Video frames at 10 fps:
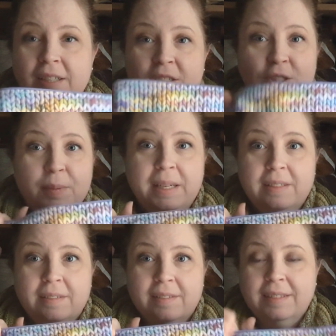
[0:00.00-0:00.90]
She made,
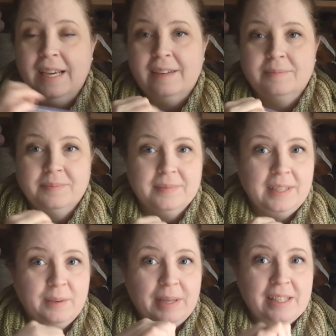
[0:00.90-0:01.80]
yeah.
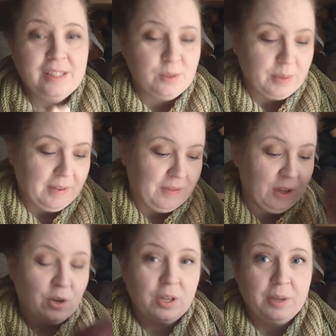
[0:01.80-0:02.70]
Anyway, this is one of the
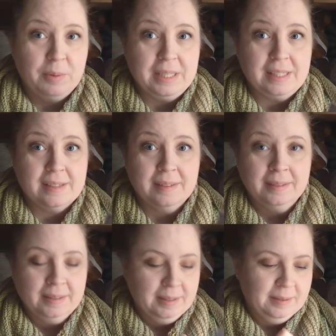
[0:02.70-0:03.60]
early ones.
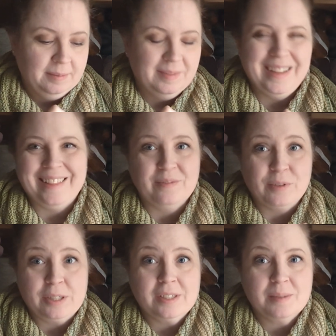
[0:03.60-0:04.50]
Not the
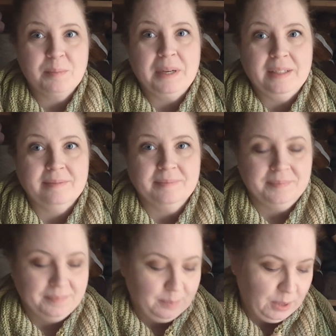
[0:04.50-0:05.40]
first, but
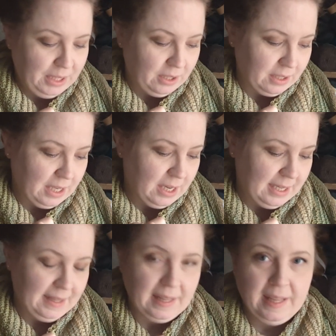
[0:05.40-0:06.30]
pretty early
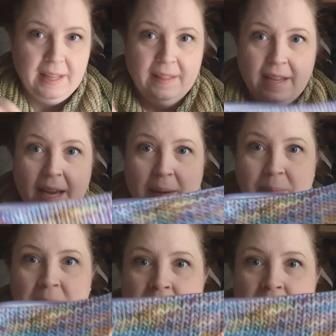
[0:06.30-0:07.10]
on in the game.